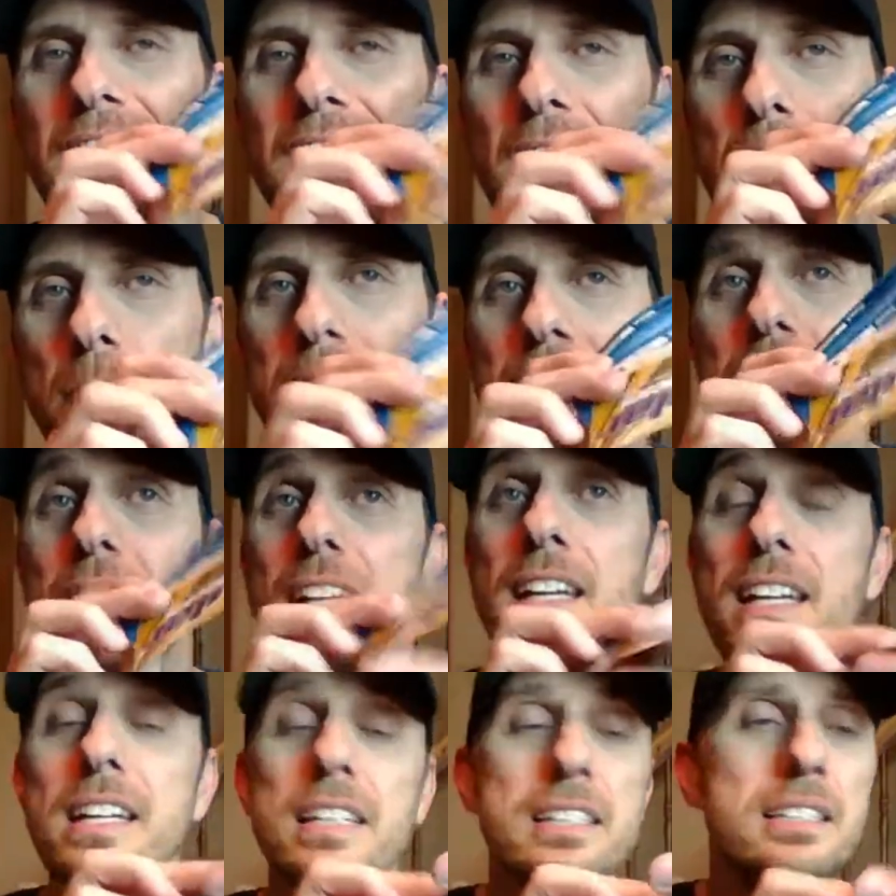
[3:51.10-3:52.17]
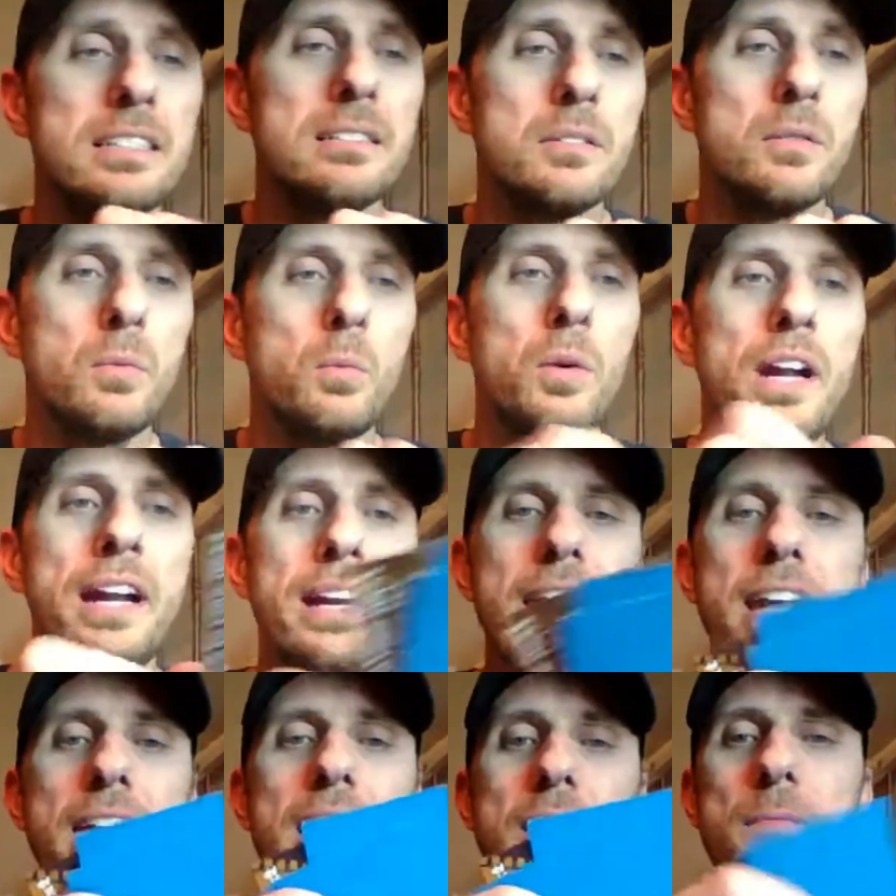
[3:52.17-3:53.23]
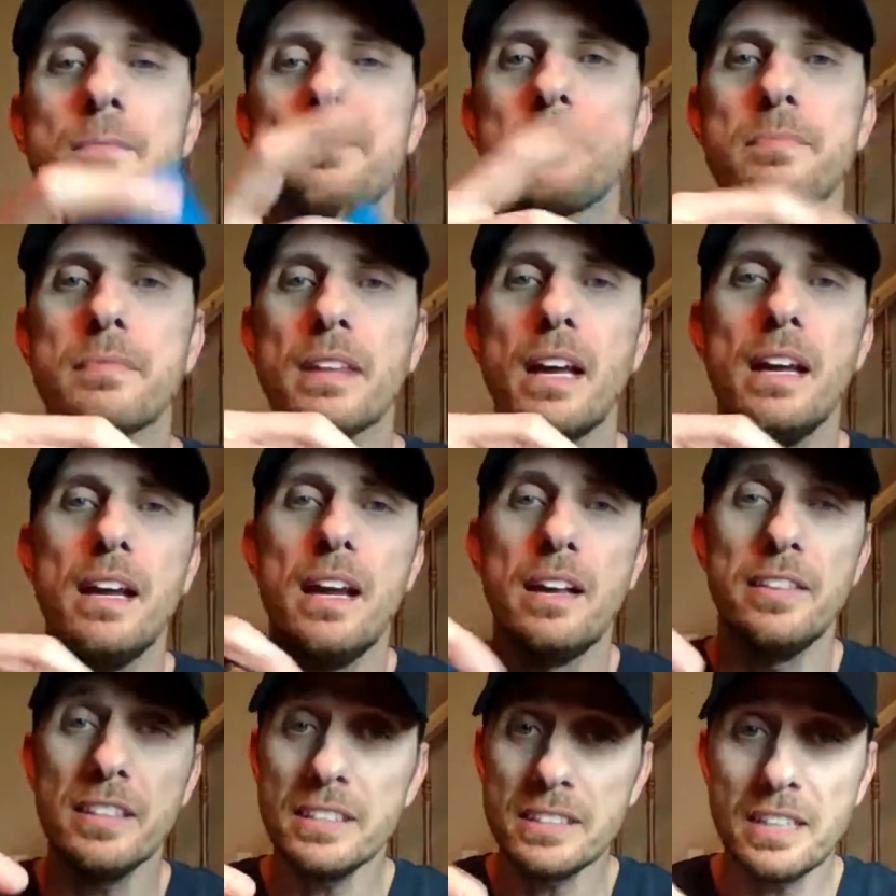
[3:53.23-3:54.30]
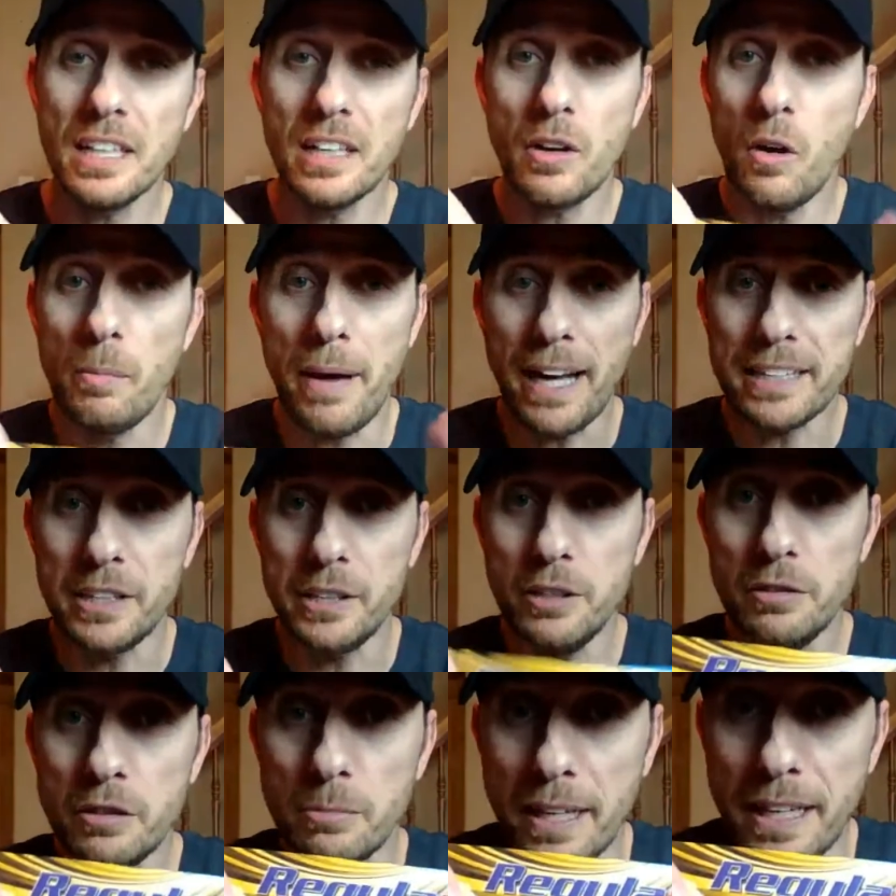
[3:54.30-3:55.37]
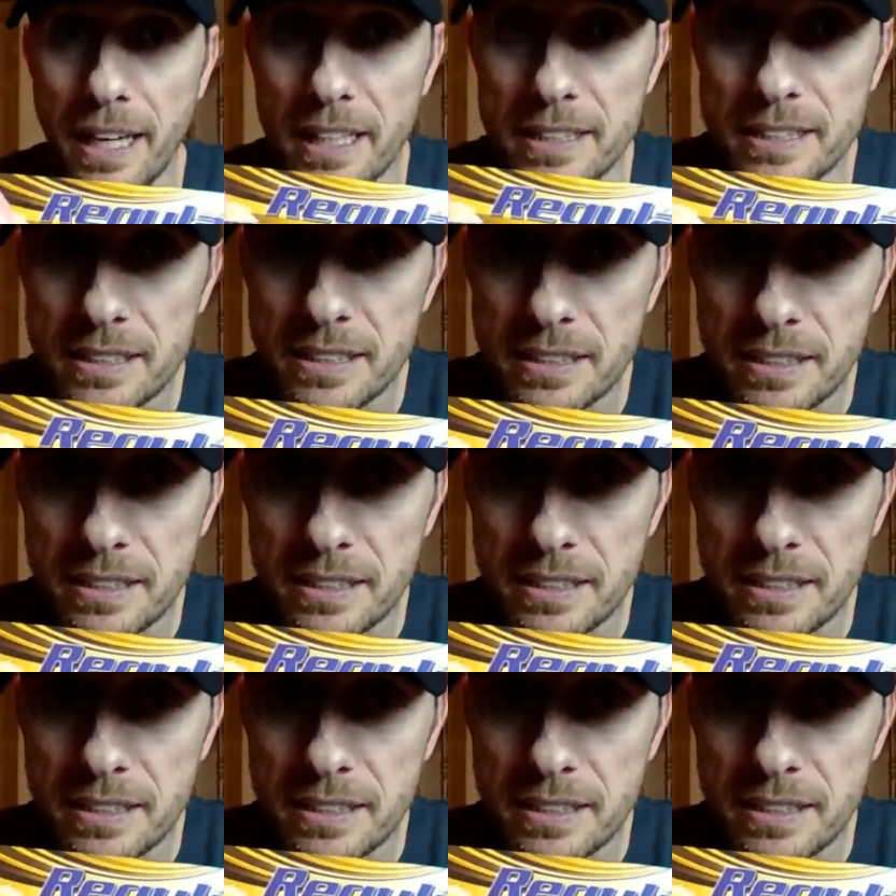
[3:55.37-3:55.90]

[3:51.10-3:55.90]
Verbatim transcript: But the thing is, what I need, and this is going to go back to YouTube, I guess.